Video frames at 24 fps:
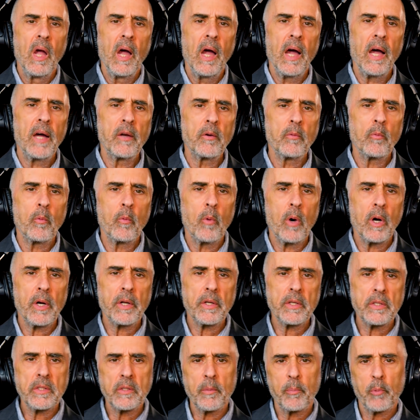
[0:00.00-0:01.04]
And what
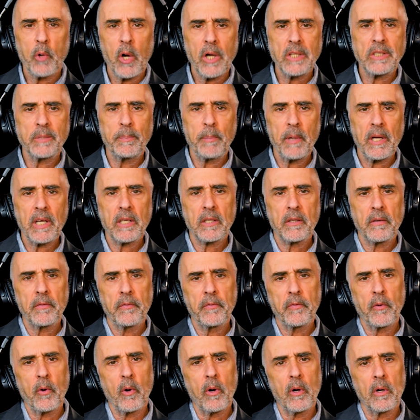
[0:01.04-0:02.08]
is the prospect
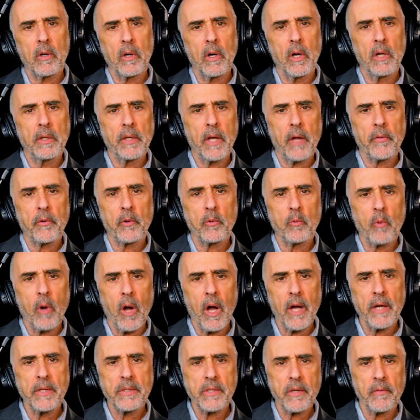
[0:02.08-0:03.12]
for another
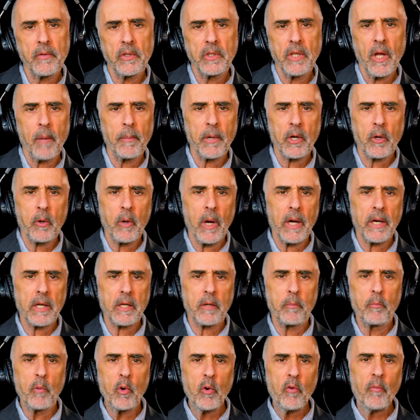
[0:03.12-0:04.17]
rise of a
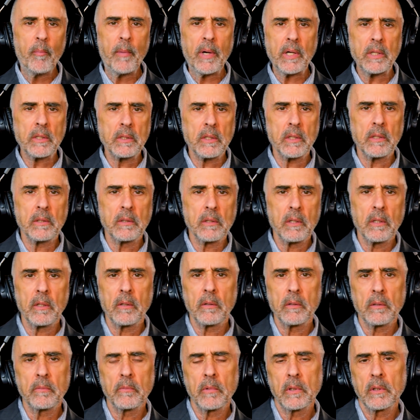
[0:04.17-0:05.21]
democratic movement,
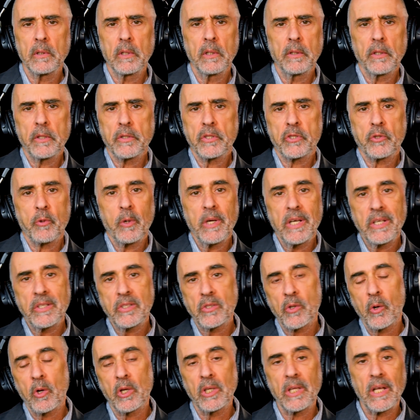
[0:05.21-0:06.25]
in the
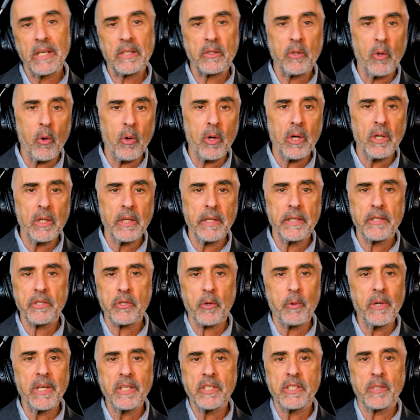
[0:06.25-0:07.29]
streets or electorally? Is
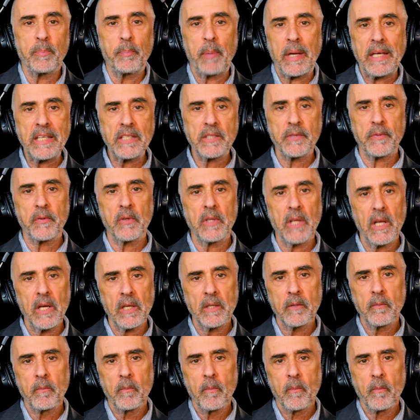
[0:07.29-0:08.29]
there any space for that?